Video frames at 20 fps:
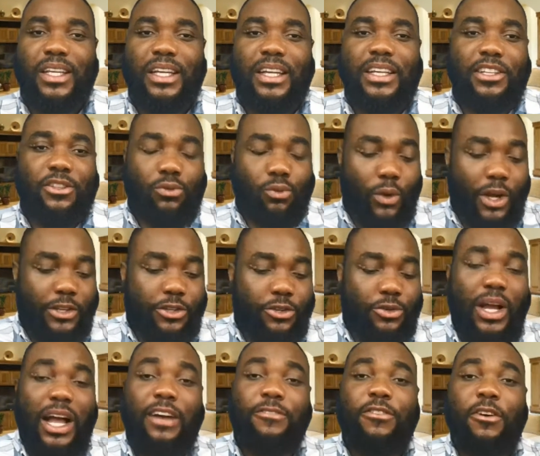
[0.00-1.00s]
It is when
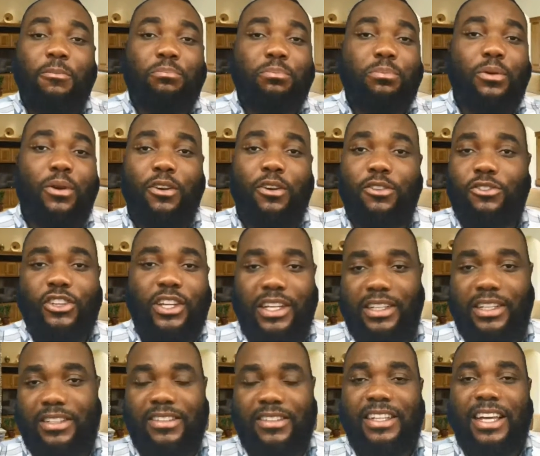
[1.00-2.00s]
you have a
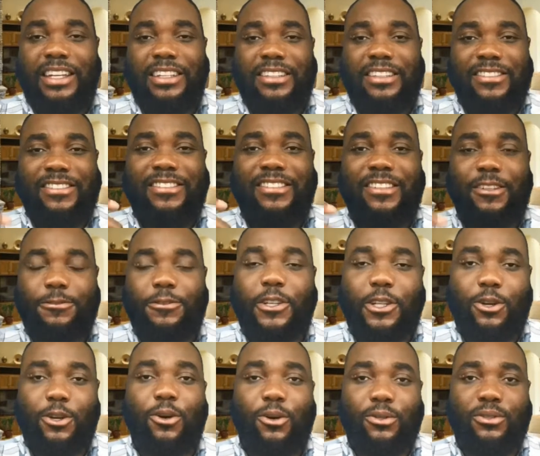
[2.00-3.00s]
project that is
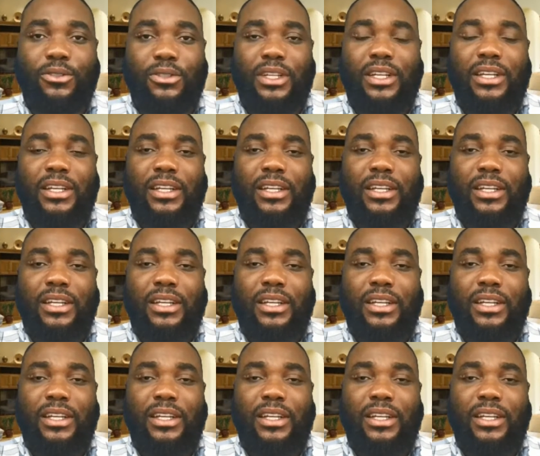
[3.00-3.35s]
difficult,